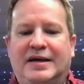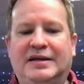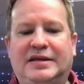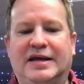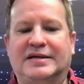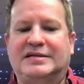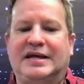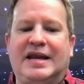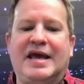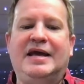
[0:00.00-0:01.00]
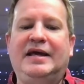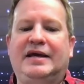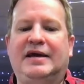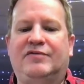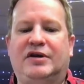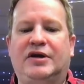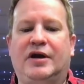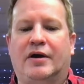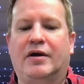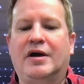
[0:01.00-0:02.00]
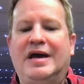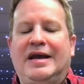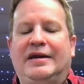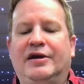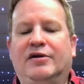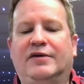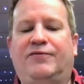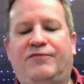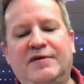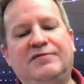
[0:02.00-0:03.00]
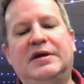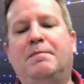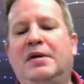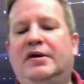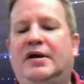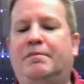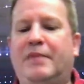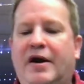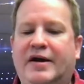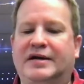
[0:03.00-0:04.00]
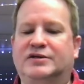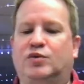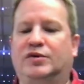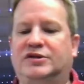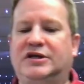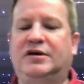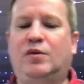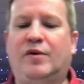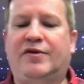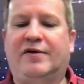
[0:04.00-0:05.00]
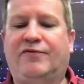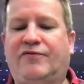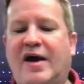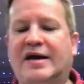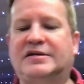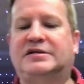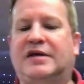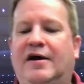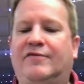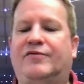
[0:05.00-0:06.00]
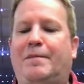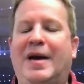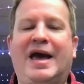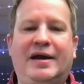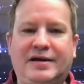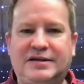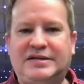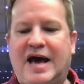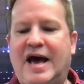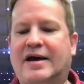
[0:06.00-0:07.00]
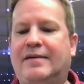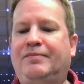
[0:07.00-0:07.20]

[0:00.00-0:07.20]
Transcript: Get this, in any given year, nearly 50 million Americans will deal with the effects of a panic attack,